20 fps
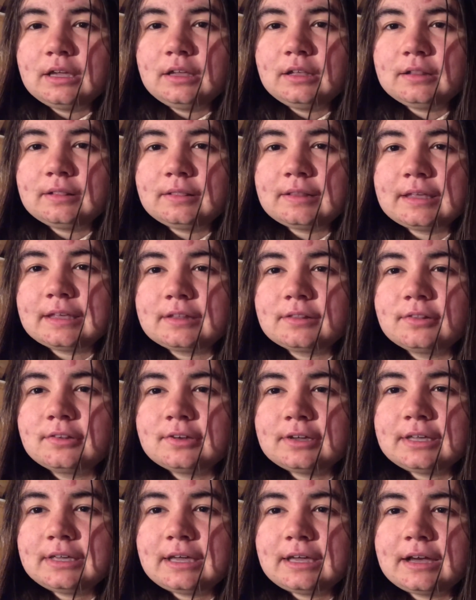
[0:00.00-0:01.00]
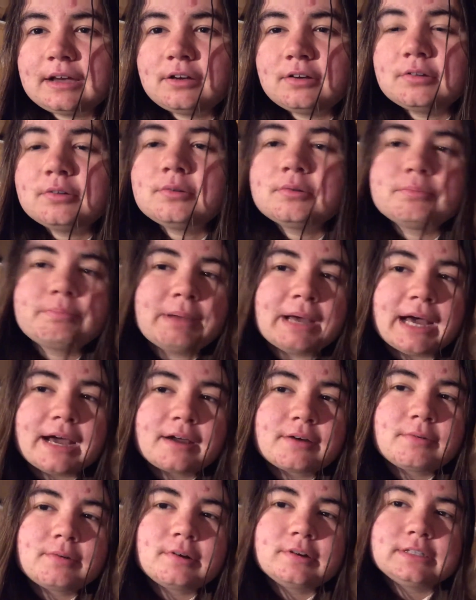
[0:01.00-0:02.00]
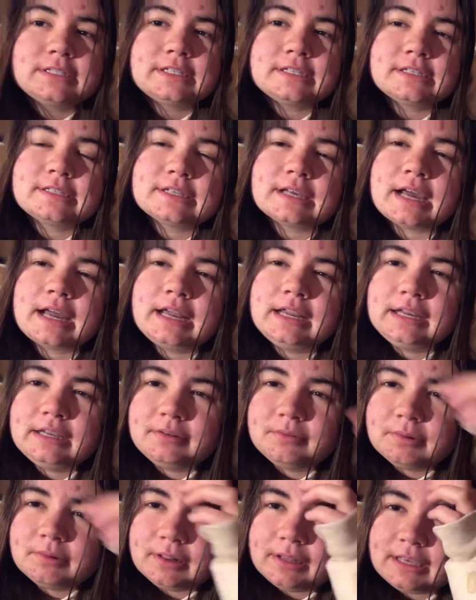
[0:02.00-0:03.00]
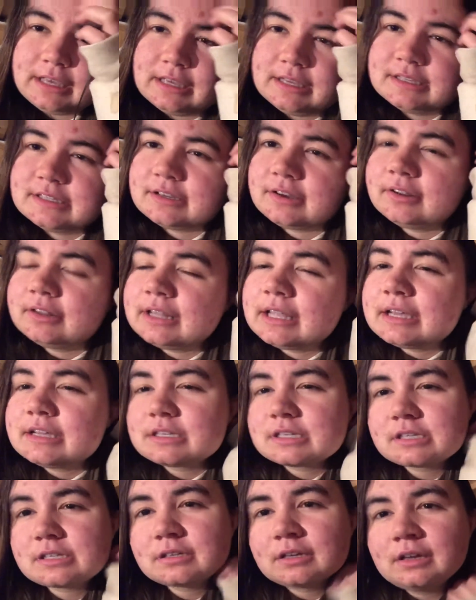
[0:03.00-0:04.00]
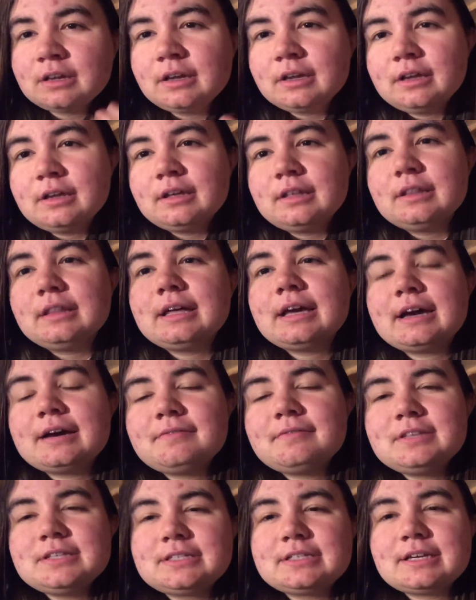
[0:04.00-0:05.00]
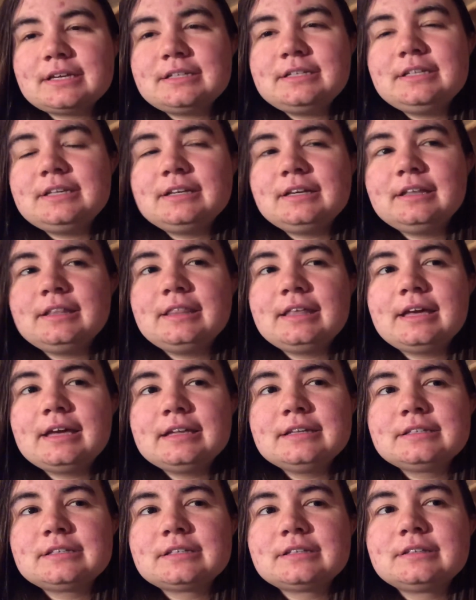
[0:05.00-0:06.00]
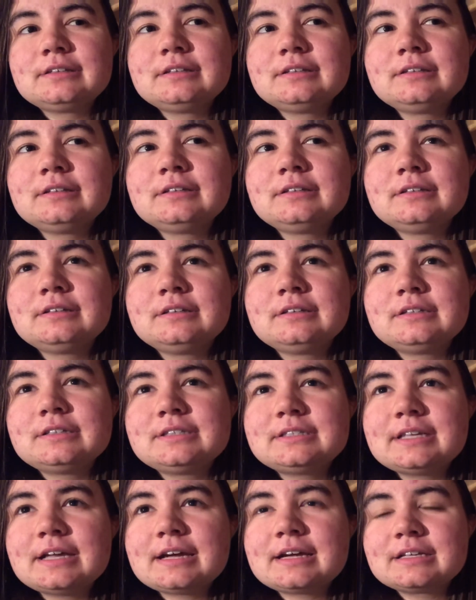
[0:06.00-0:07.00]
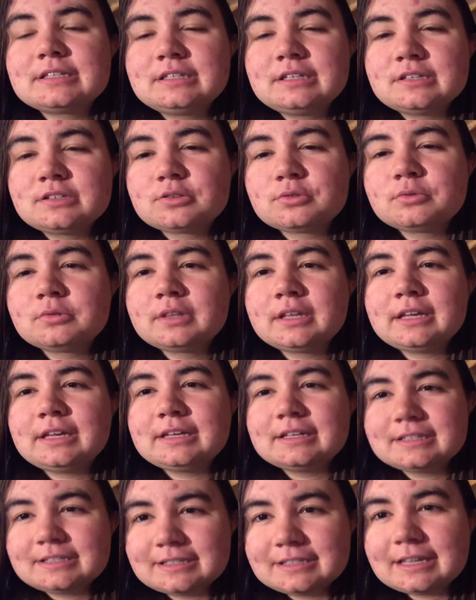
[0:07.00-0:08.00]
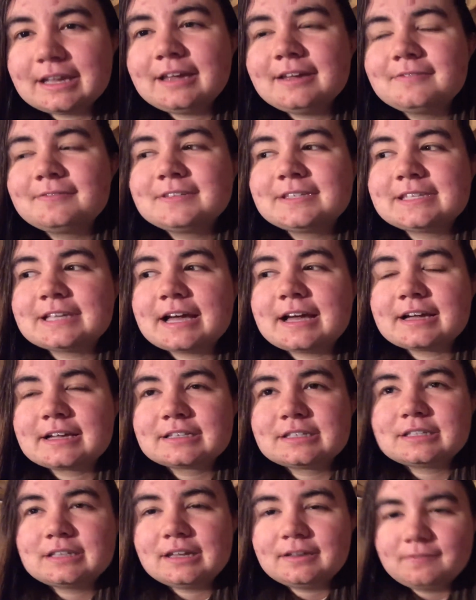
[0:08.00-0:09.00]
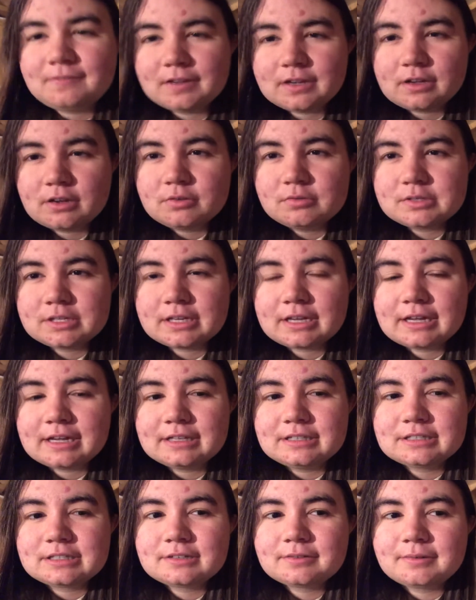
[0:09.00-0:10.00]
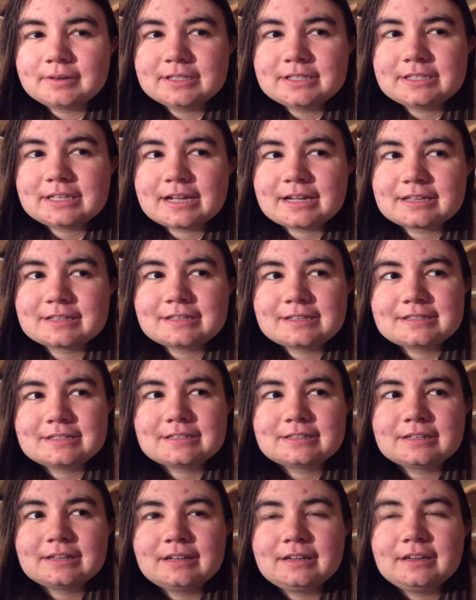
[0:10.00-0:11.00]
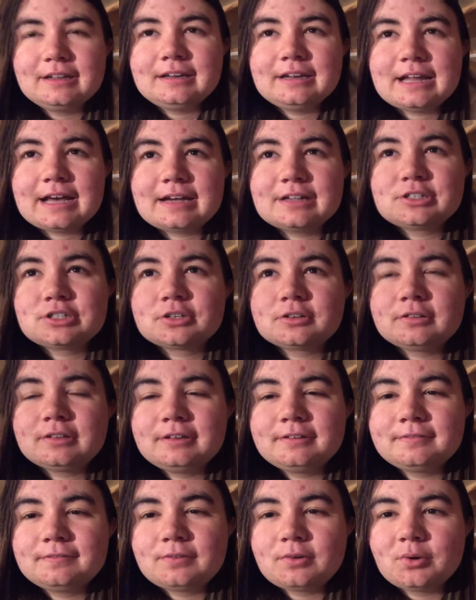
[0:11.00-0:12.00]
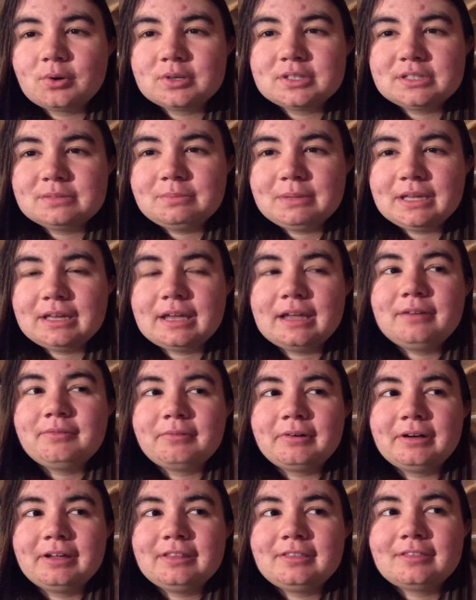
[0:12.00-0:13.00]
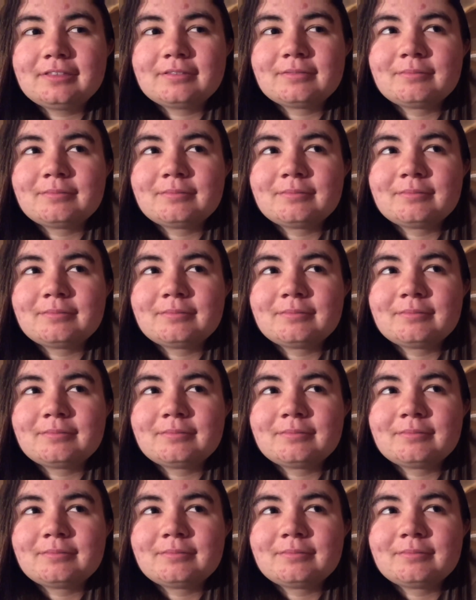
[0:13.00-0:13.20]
like, look at how backwards society really is on this. They have this idea that sex is only safe sex if it goes against what sex is naturally for to begin with.